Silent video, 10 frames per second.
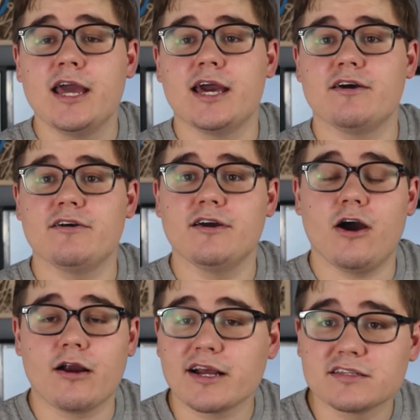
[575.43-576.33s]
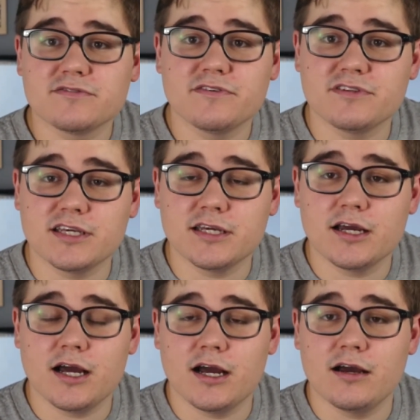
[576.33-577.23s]
and a RX 50
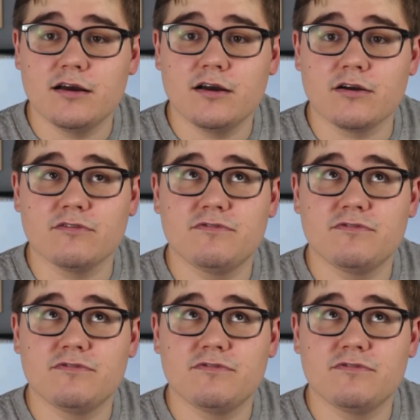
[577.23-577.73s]
or